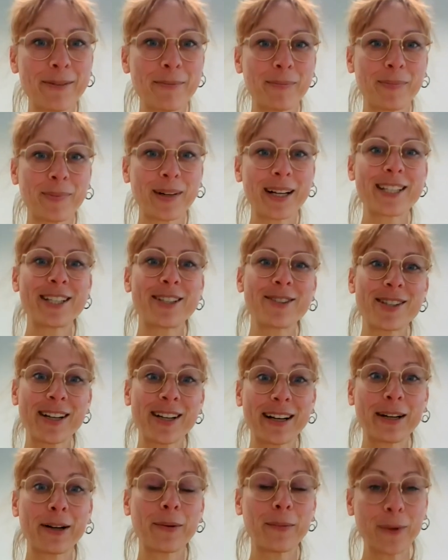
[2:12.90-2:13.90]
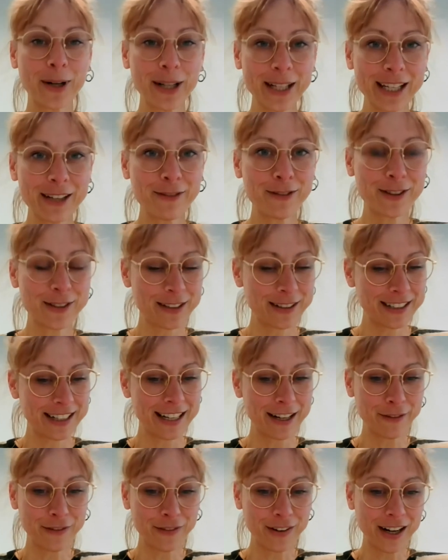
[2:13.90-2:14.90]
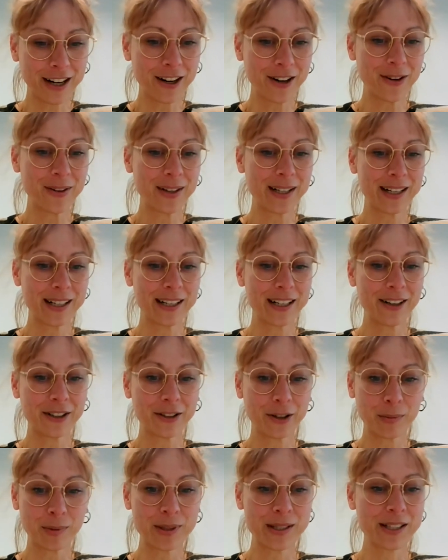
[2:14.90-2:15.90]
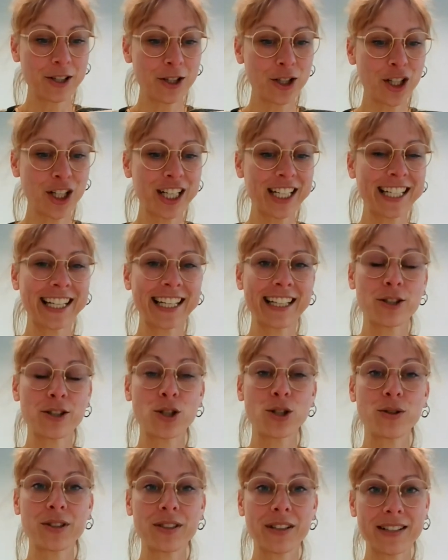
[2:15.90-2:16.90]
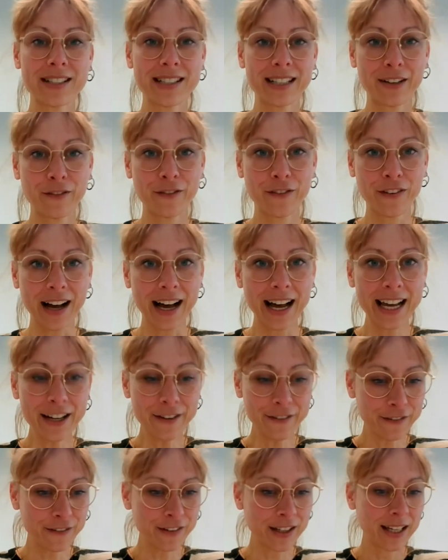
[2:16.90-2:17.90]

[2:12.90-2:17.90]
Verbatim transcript: But you started working for the DAV uh, on your position in 2005.